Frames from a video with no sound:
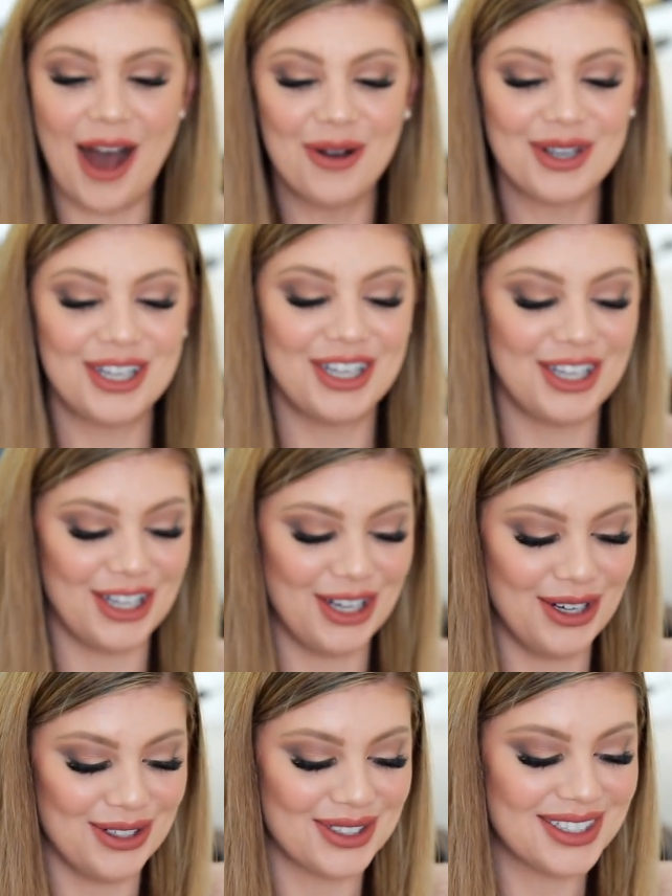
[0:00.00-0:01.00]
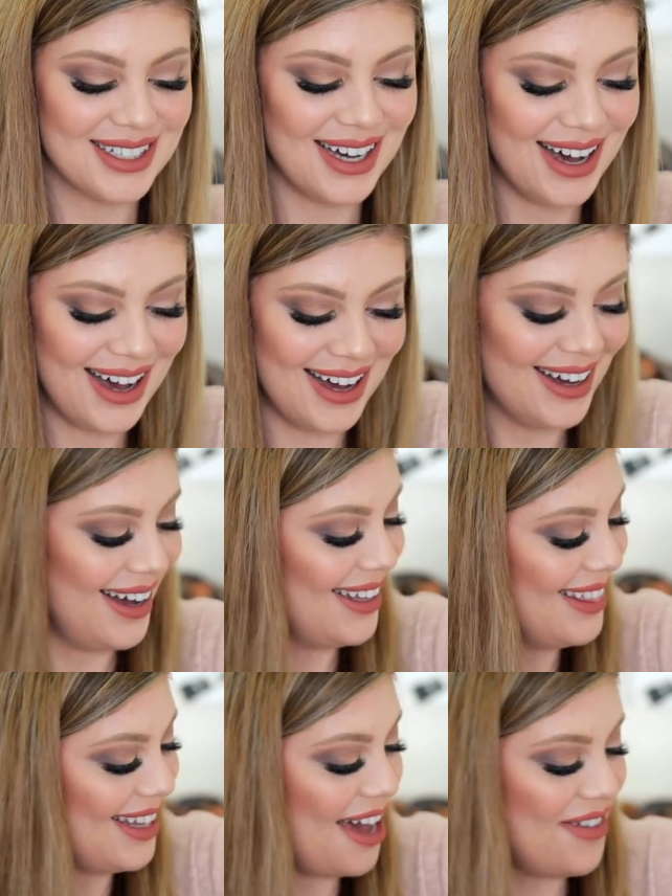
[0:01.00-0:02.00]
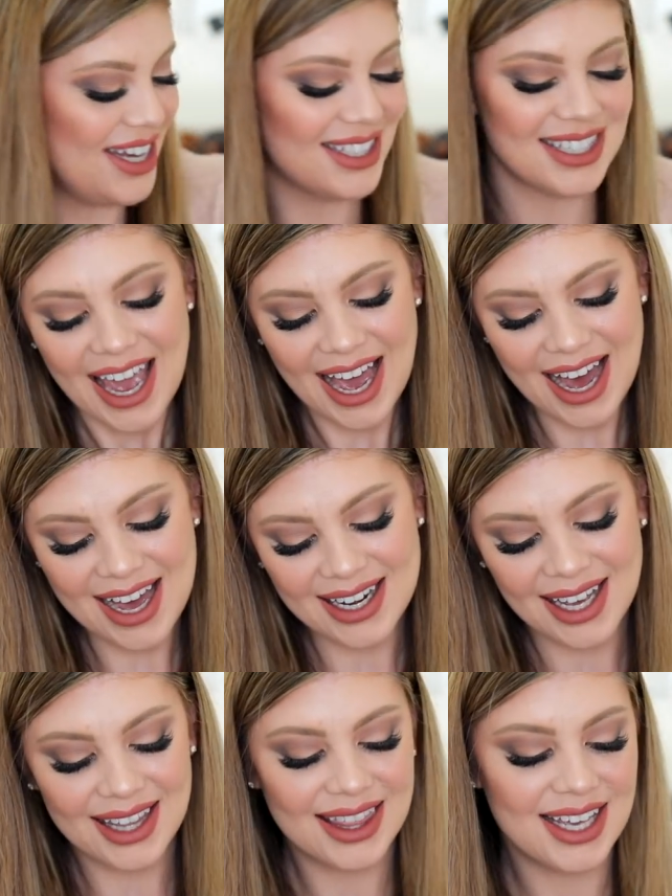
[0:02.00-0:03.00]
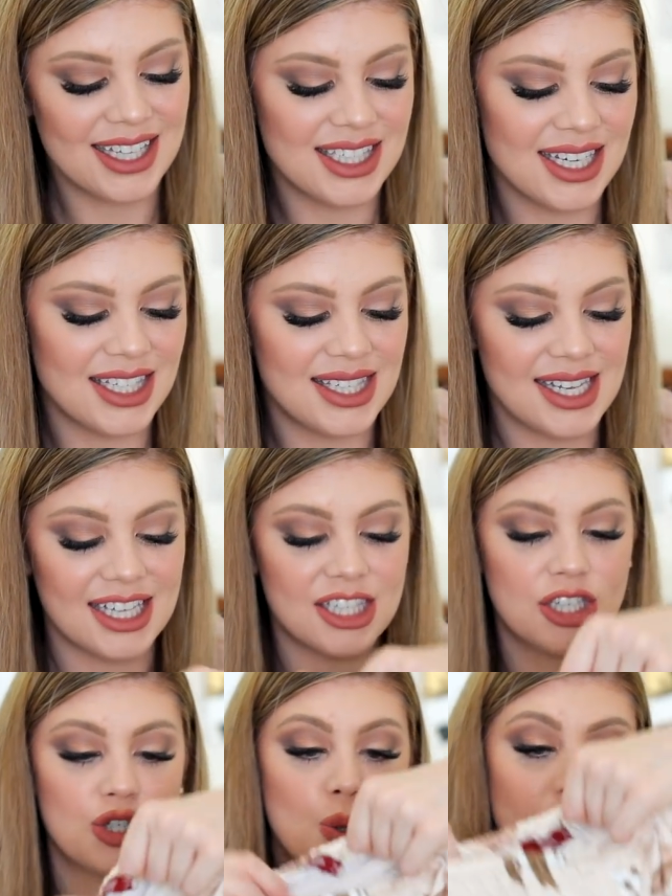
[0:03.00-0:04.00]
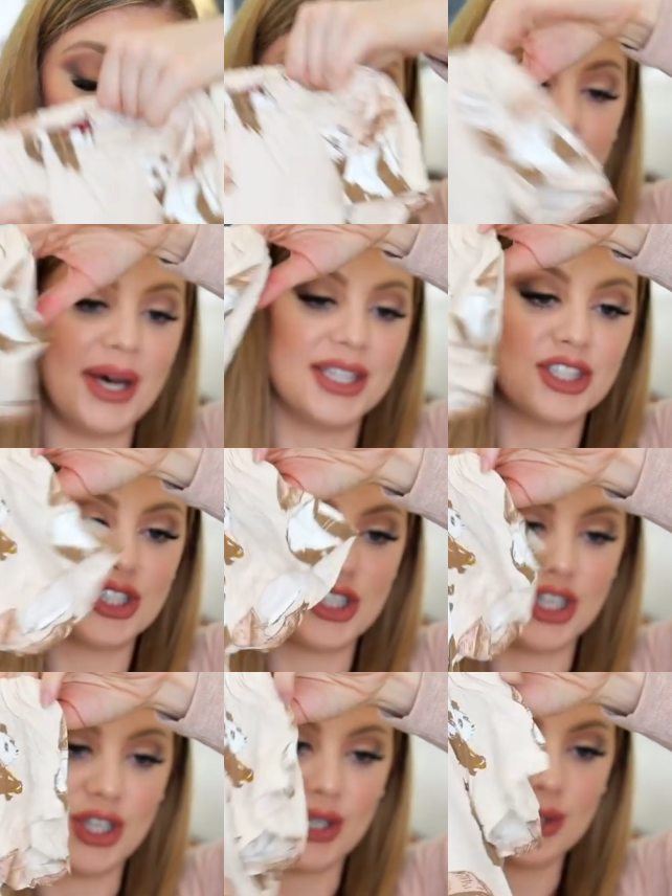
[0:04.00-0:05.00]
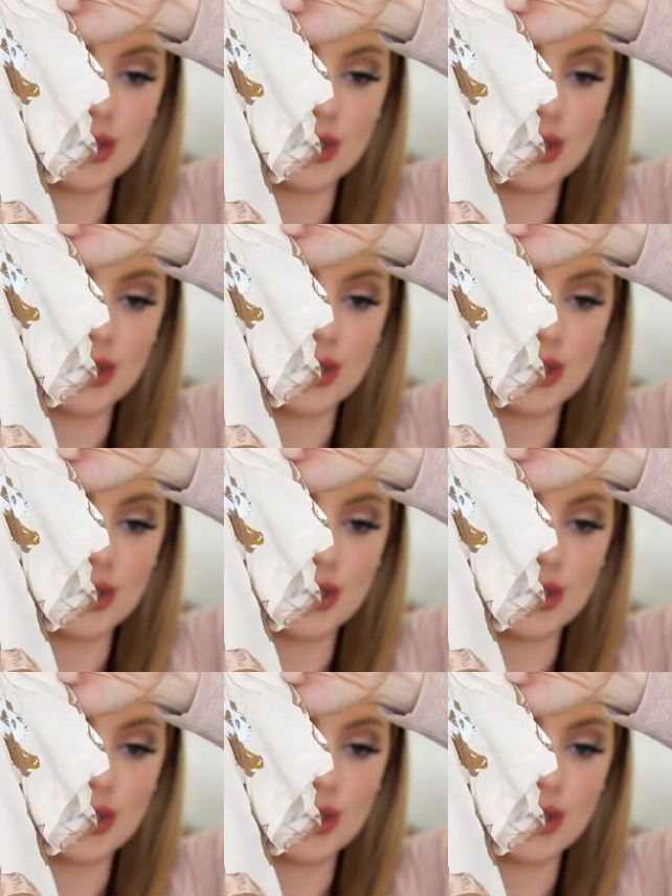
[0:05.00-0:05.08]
How cute. Ah, I love it. And this is 6 to 12 months too,